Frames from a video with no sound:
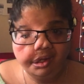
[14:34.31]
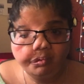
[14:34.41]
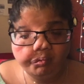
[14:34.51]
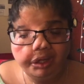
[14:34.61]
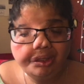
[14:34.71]

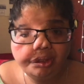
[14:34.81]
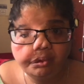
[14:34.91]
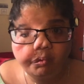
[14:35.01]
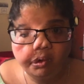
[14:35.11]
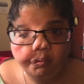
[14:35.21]

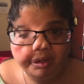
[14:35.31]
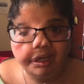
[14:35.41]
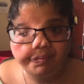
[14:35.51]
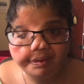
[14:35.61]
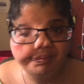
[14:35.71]
rescue or
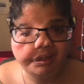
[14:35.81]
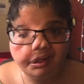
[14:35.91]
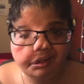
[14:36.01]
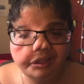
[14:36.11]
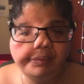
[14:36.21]
whatever,
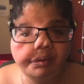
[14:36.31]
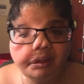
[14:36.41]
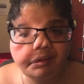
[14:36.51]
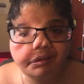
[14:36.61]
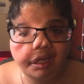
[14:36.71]
because he
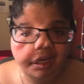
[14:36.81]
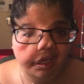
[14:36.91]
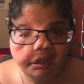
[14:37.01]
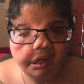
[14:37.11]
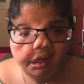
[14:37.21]
believes
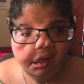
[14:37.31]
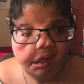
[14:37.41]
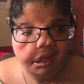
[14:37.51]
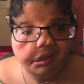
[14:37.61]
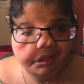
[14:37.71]
that
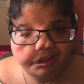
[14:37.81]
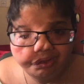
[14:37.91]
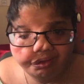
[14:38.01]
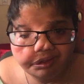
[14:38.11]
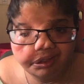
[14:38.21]
his
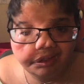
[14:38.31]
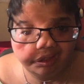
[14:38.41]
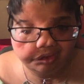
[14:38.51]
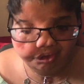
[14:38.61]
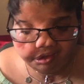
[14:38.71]
sister is in
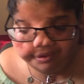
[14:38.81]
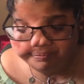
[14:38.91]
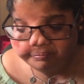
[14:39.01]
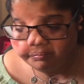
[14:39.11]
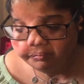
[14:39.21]
danger,
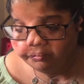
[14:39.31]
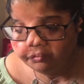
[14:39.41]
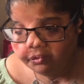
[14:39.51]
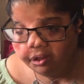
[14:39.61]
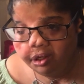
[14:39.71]

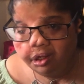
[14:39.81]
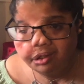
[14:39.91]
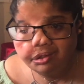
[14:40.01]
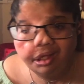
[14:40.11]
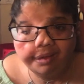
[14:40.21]

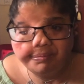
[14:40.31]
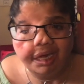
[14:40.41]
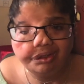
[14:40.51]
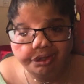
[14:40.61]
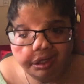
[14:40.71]
kill
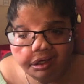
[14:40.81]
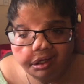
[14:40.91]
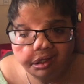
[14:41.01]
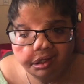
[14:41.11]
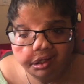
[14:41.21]
magic,
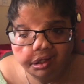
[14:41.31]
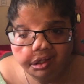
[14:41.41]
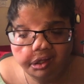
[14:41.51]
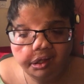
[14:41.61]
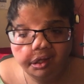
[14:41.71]

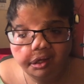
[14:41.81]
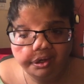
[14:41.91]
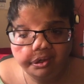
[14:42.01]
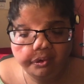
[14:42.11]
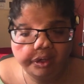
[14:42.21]

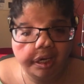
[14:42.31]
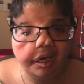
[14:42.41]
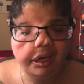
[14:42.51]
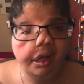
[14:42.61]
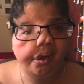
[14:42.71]

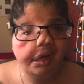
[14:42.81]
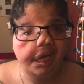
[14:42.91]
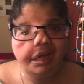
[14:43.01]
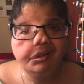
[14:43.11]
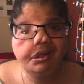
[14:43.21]
okay,
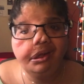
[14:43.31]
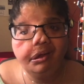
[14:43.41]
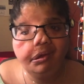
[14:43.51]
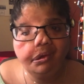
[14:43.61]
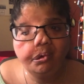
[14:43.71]
and
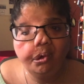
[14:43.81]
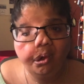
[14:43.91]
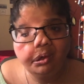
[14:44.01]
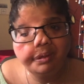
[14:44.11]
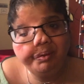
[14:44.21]
kill
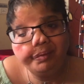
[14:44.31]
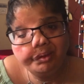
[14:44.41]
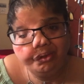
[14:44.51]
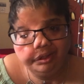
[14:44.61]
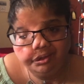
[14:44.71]
the
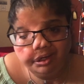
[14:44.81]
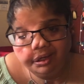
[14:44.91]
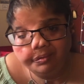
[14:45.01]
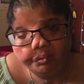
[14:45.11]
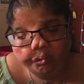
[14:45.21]
perpetrator
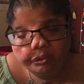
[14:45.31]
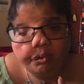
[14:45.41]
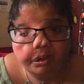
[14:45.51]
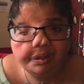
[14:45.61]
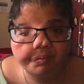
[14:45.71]
of who's
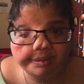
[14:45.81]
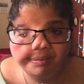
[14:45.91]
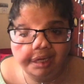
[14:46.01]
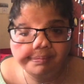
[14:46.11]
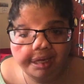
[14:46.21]
going to bring
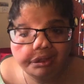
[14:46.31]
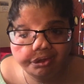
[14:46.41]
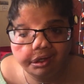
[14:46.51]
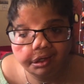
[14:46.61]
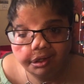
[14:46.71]
back
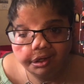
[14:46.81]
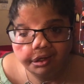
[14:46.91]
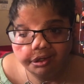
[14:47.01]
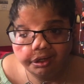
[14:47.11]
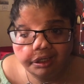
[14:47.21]
magic,
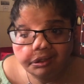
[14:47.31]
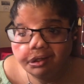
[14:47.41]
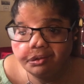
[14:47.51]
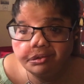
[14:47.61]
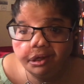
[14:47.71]
right?
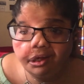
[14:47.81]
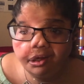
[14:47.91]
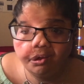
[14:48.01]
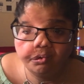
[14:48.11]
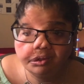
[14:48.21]

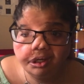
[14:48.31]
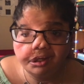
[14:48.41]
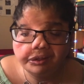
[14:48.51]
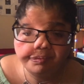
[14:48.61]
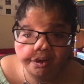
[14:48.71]
So they're
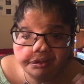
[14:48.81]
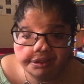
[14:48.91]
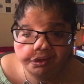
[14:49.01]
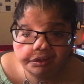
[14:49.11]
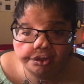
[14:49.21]
supposed to
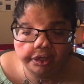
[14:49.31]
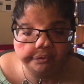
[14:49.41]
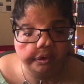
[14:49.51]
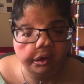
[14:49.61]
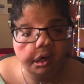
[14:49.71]
kill each
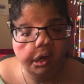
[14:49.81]
other.